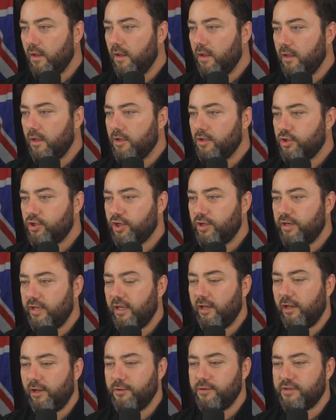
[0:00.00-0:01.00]
Shutting
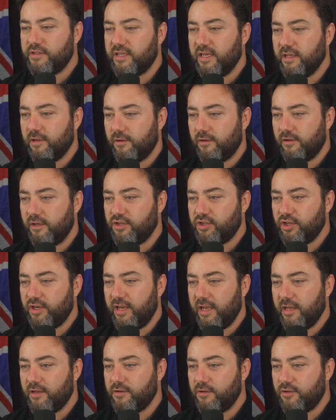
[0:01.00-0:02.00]
out
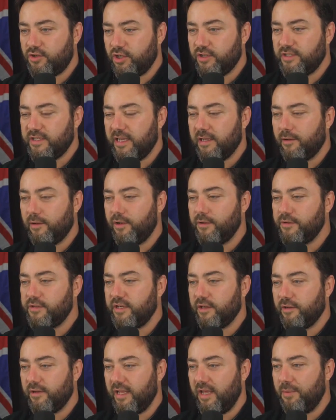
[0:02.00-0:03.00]

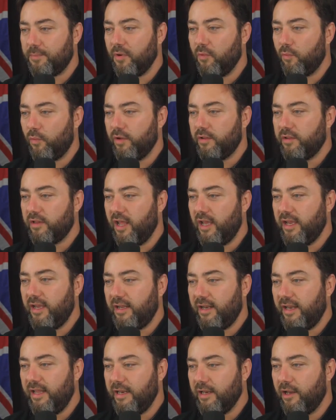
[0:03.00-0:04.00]
low-skilled labour will
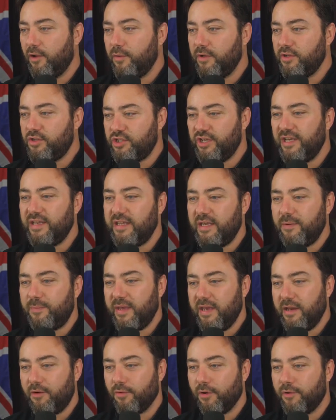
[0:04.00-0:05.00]
likely lower
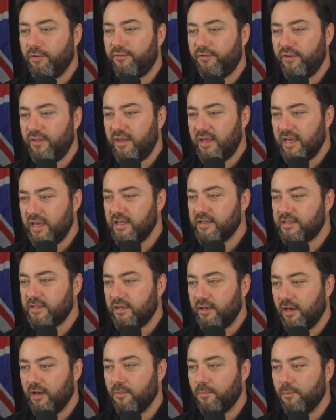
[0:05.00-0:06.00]
GDP growth for years to
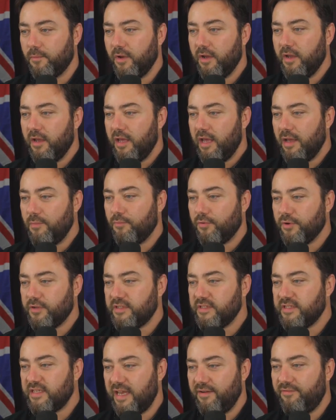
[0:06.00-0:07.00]
come in
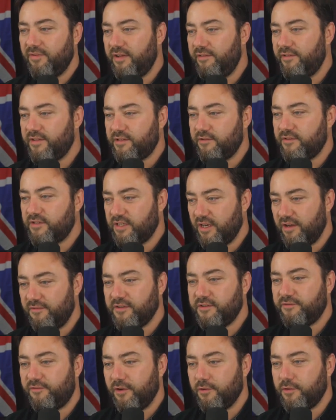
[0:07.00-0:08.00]
Britain's heavily
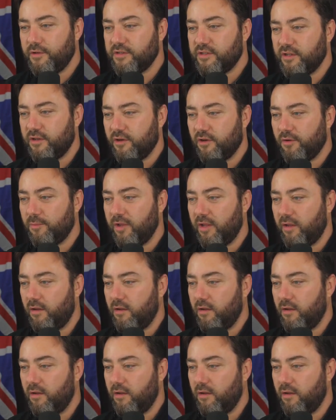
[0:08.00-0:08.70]
service-focused economy.